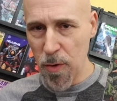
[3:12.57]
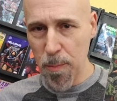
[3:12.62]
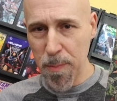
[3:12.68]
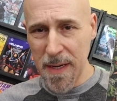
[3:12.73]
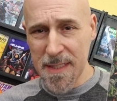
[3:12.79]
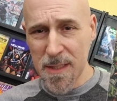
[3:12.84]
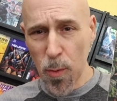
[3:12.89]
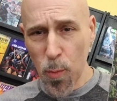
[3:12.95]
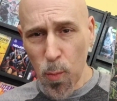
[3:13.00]
but
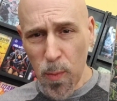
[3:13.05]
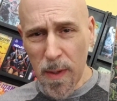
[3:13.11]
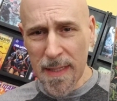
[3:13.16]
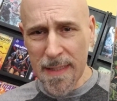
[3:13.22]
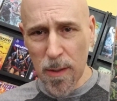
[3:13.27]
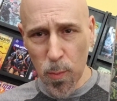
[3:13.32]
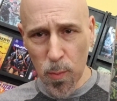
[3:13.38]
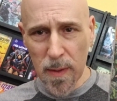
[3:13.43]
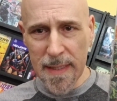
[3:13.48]
it's a
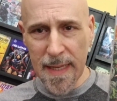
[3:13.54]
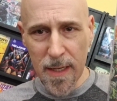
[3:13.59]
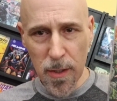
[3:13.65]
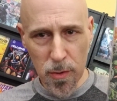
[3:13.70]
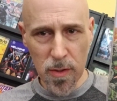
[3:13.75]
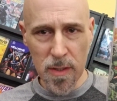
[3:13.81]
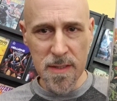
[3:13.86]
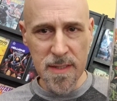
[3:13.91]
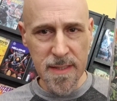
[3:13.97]
really, really
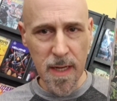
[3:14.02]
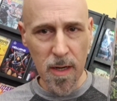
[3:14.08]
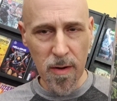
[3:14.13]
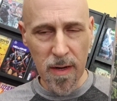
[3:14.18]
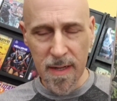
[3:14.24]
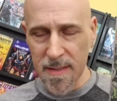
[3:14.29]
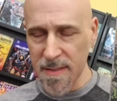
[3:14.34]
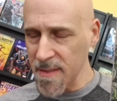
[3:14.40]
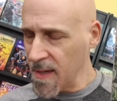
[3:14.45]
good
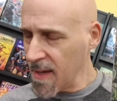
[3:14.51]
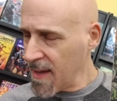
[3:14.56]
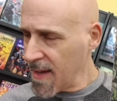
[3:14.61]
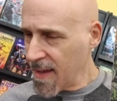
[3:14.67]
series